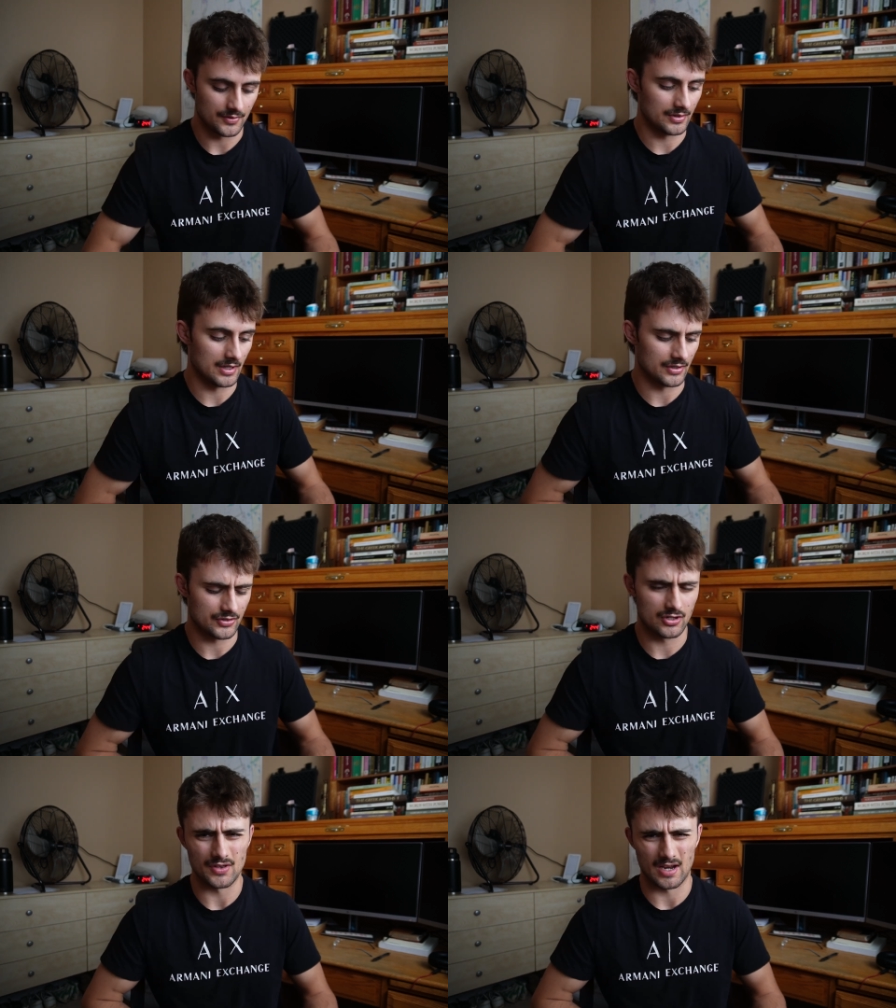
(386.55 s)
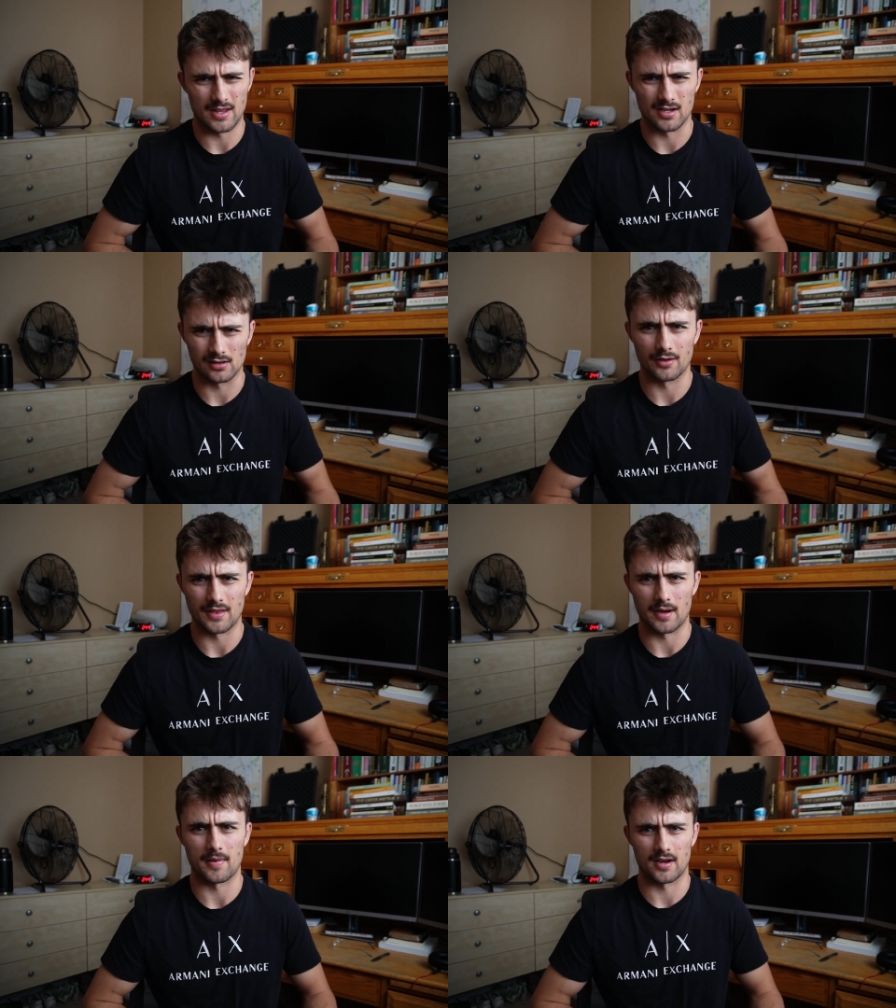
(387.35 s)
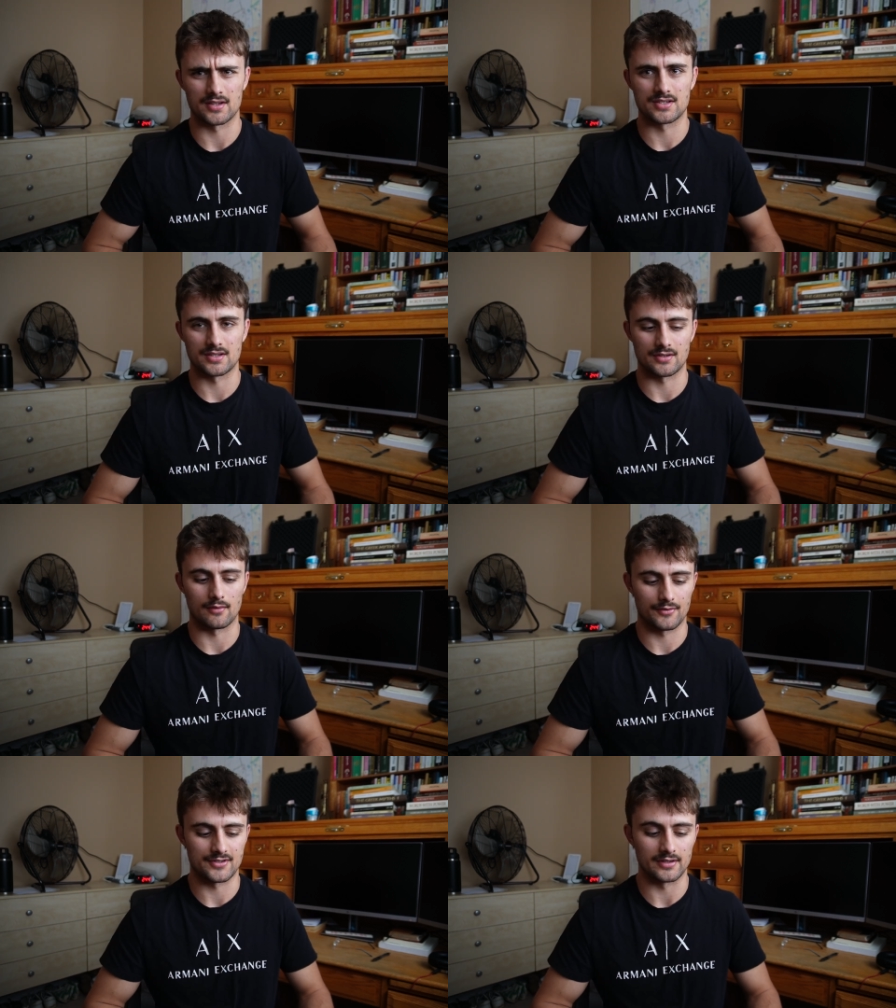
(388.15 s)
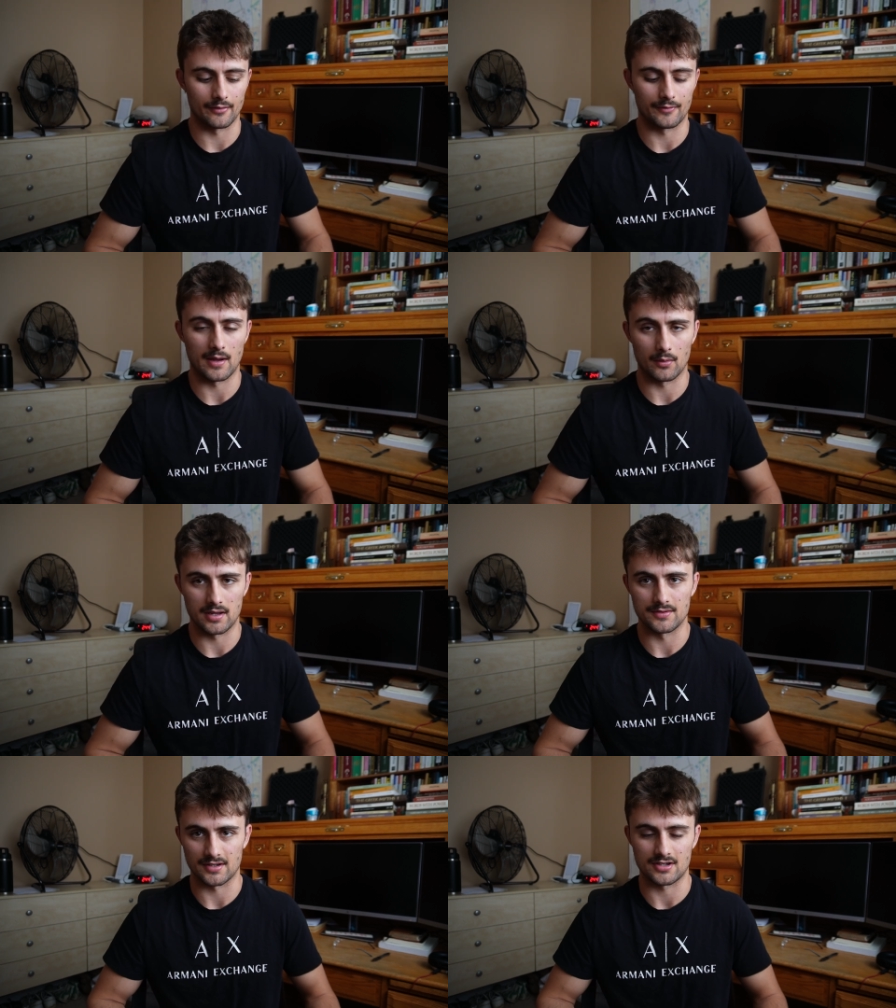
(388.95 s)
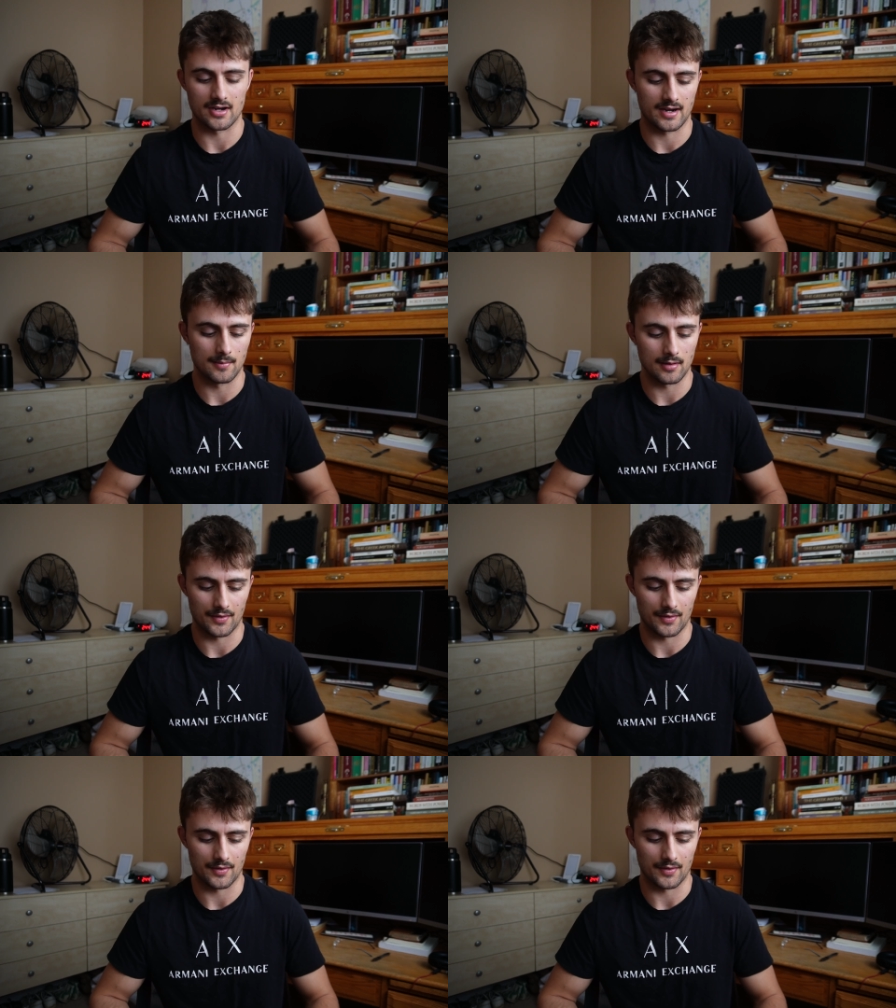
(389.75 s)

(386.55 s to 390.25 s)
It's good that he included that appendix to sort of solidify what he was talking about.